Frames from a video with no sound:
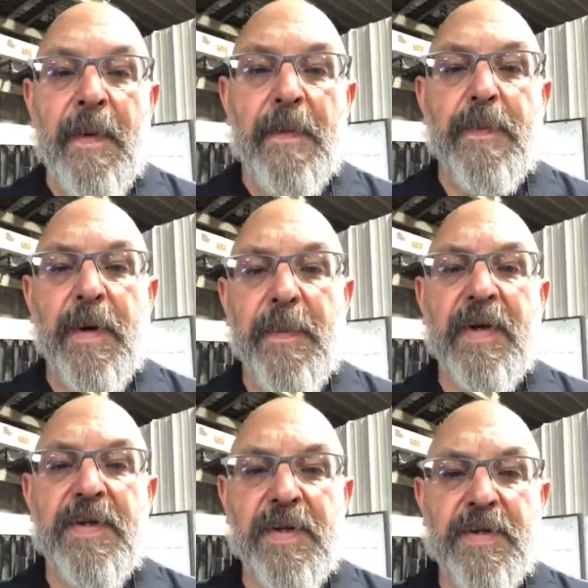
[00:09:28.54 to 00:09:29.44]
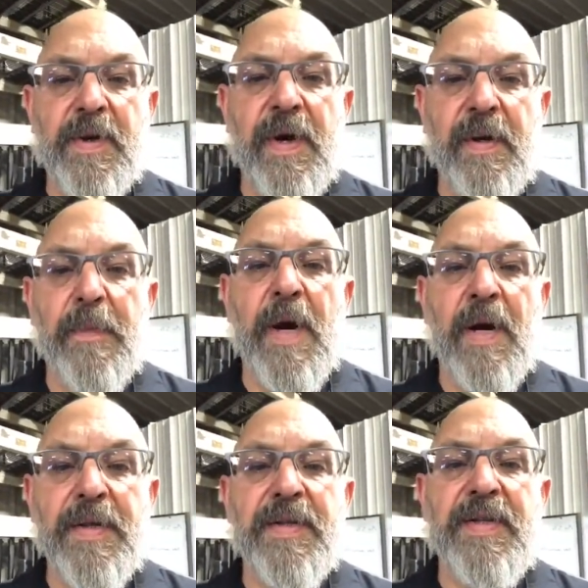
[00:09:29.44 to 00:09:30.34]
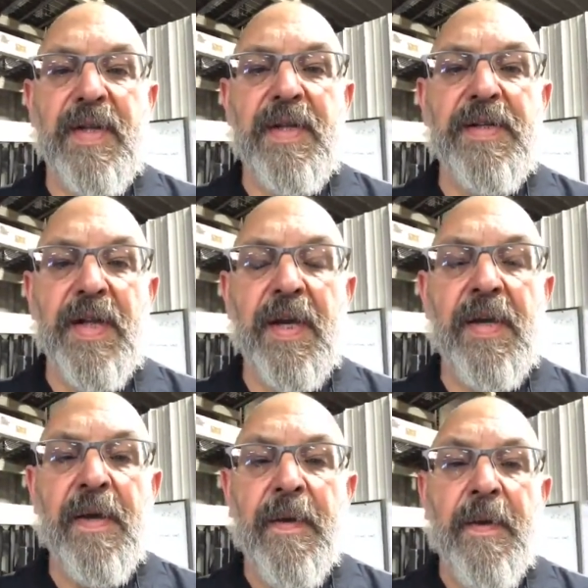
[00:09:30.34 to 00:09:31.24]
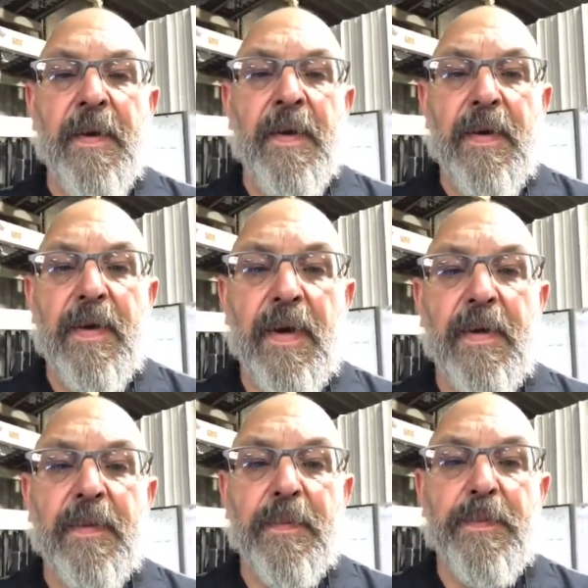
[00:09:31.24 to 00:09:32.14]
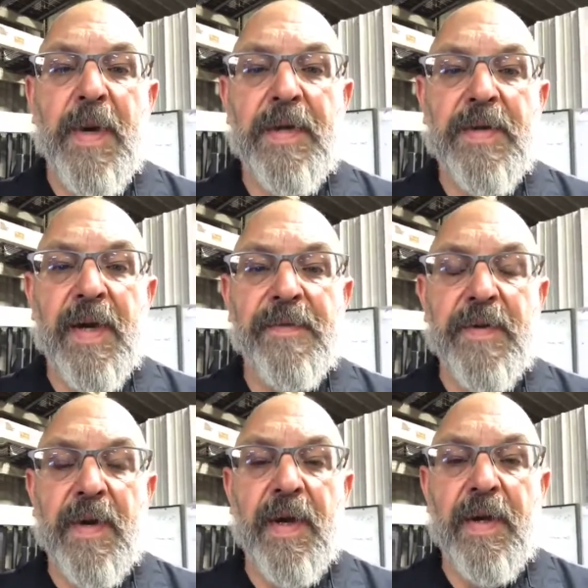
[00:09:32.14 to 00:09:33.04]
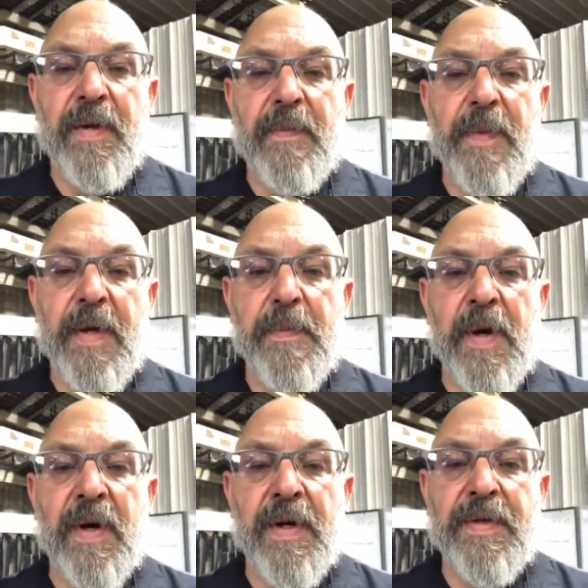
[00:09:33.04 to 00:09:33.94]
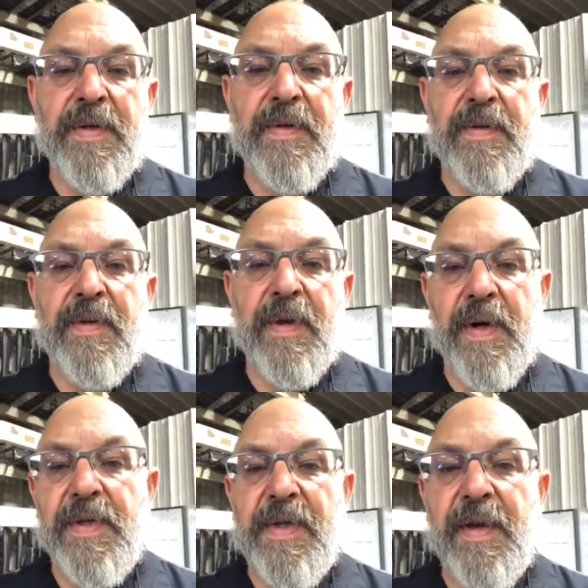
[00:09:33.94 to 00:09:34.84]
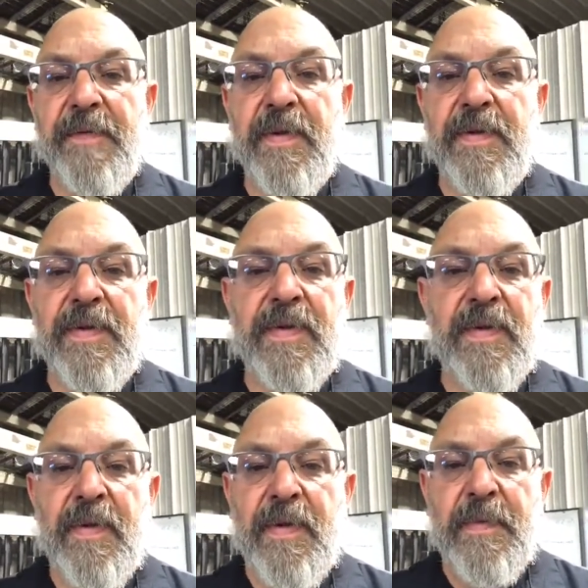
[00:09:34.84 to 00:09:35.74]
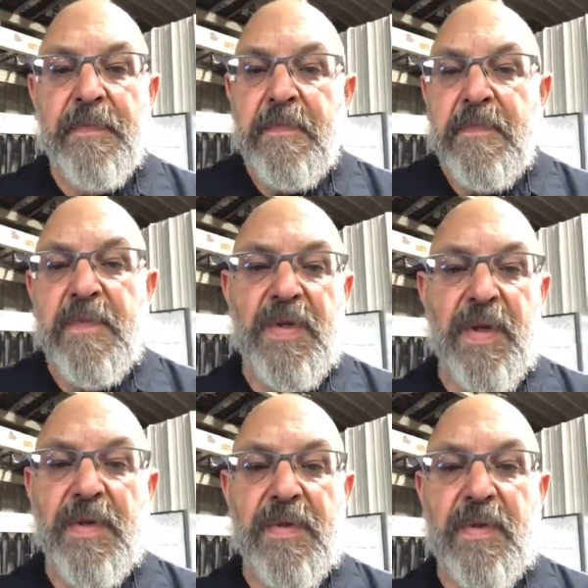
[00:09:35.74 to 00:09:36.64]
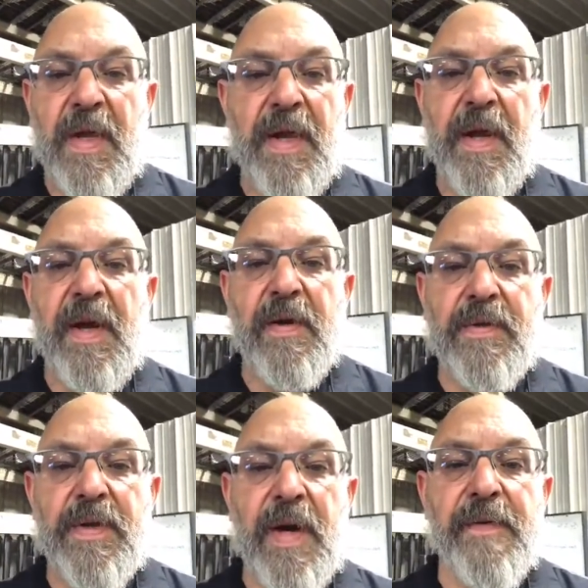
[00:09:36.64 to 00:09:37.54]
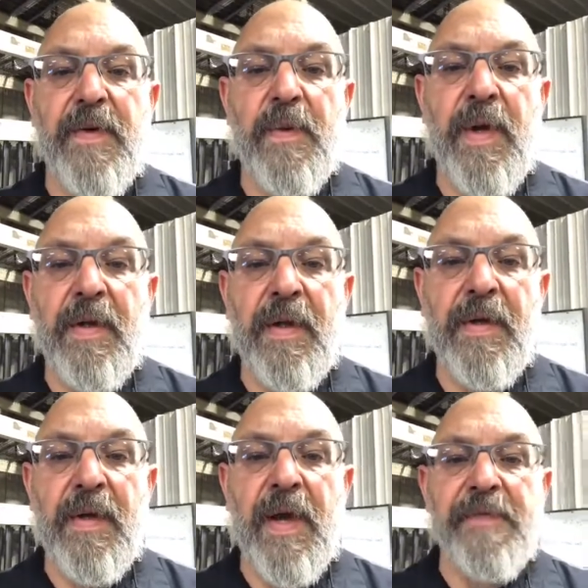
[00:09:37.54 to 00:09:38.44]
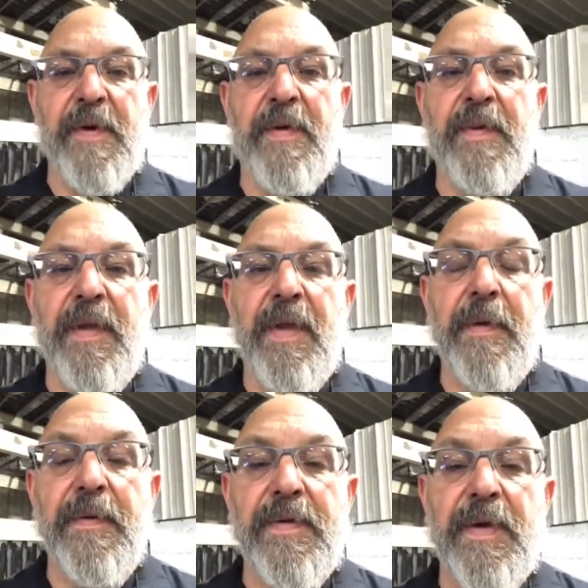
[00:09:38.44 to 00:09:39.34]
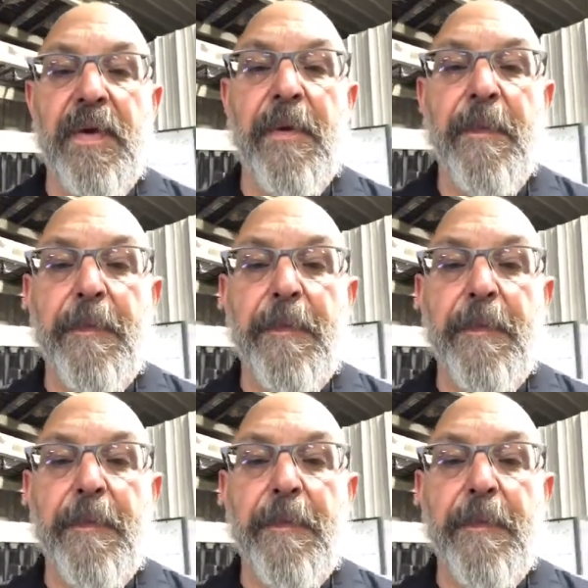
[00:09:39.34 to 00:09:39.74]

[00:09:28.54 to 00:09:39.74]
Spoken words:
Pretty much a Trail Boss TJ, you know, big drivetrain, big parts, 37s. Just take it out, drive it, wheel it, have fun with it. So